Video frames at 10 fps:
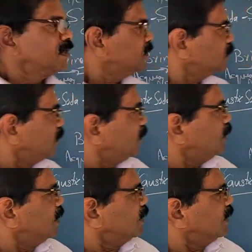
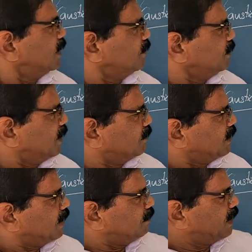So then
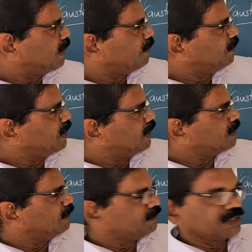where we
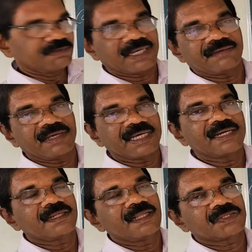
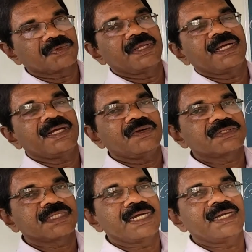get the sodium
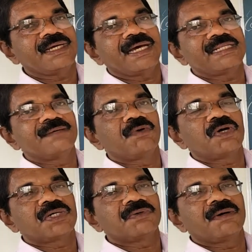hydroxide at the
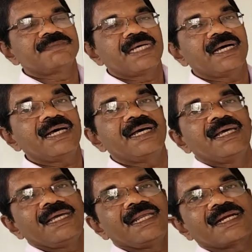bottom of the
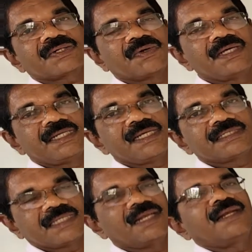
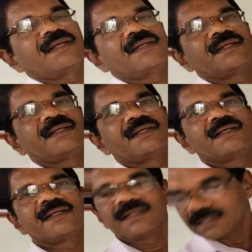electrolytic cell.
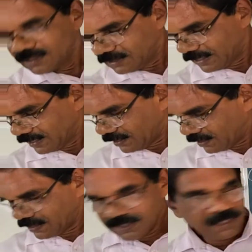Then
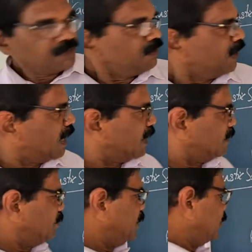
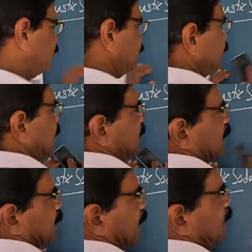what are the